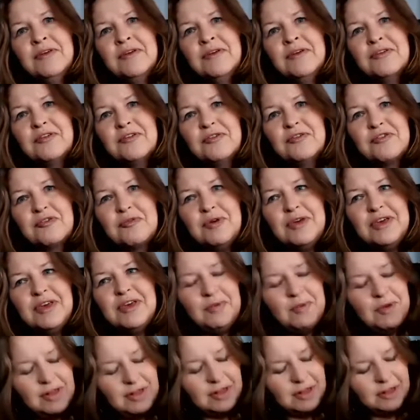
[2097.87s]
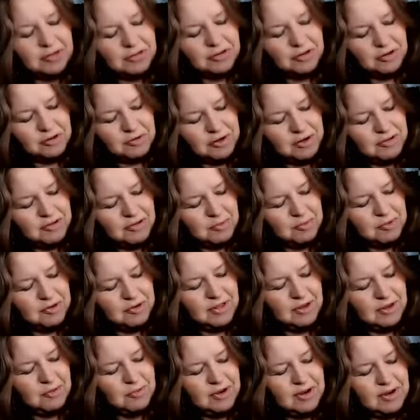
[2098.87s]
So squeaky wheel gets the grease. I put
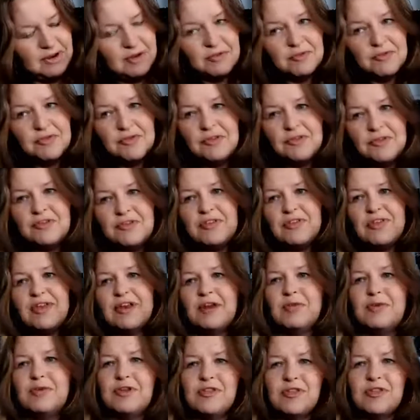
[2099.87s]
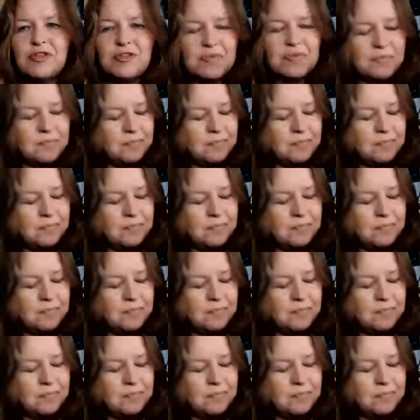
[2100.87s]
that one down first and then I reach.